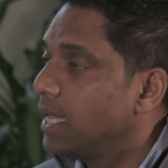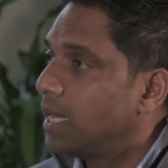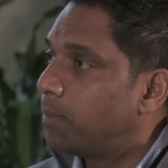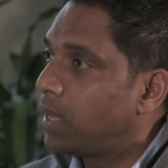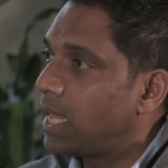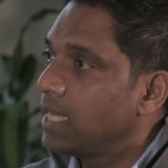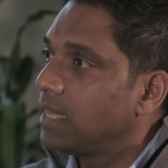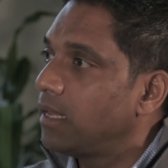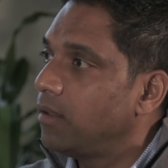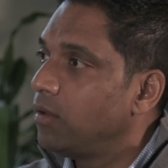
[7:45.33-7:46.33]
Applying
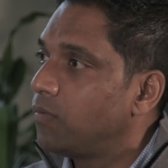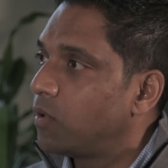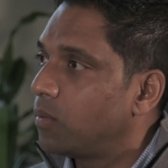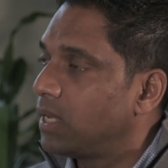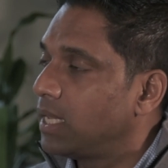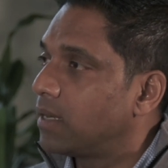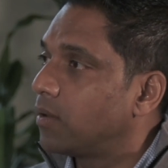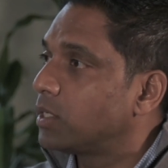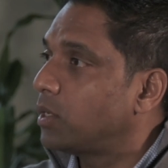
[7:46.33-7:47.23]
that uniformly across